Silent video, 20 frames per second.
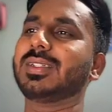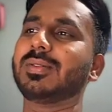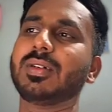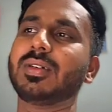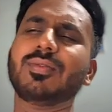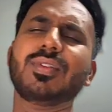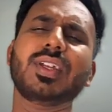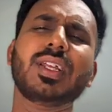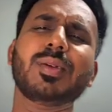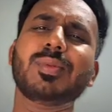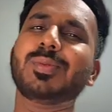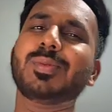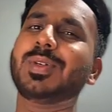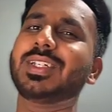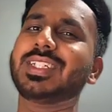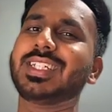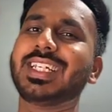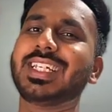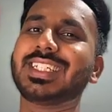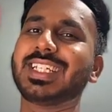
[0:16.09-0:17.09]
Variable
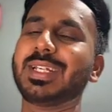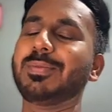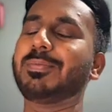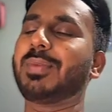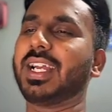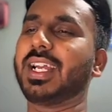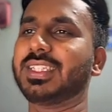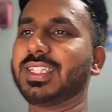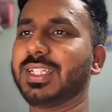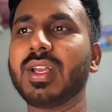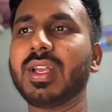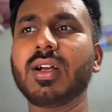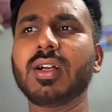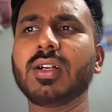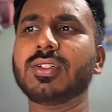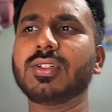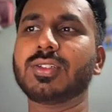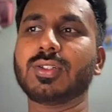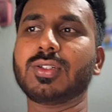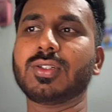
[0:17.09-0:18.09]
basics in Python.
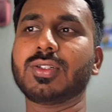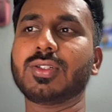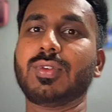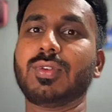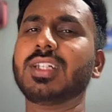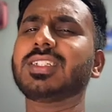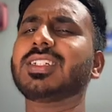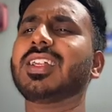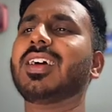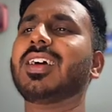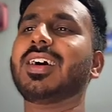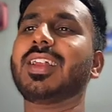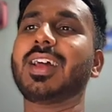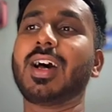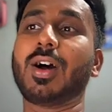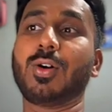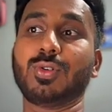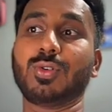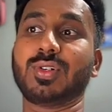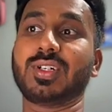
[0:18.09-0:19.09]
So let's learn
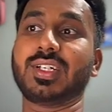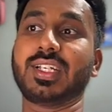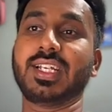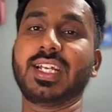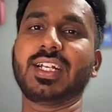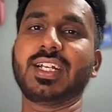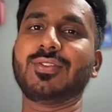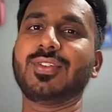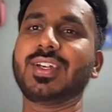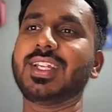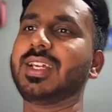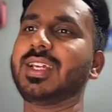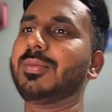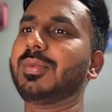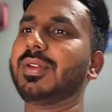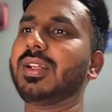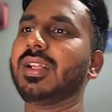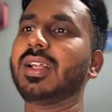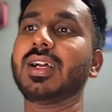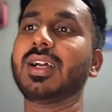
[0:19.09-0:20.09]
how to create a
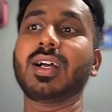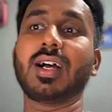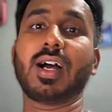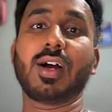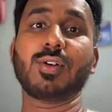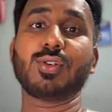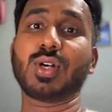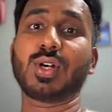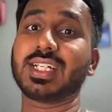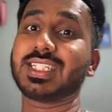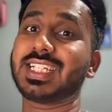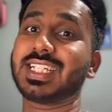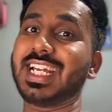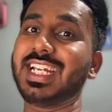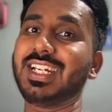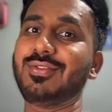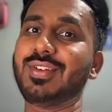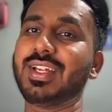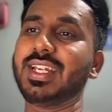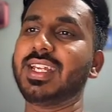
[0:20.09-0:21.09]
variable, how to assign a
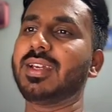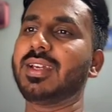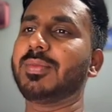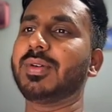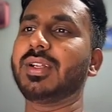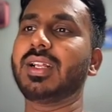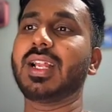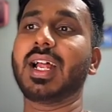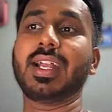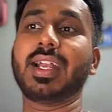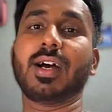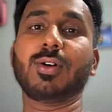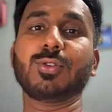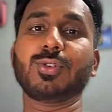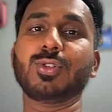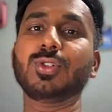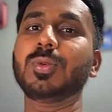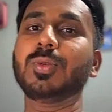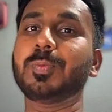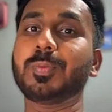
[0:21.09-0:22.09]
variable, and how
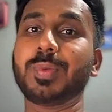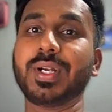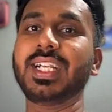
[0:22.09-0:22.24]
to print a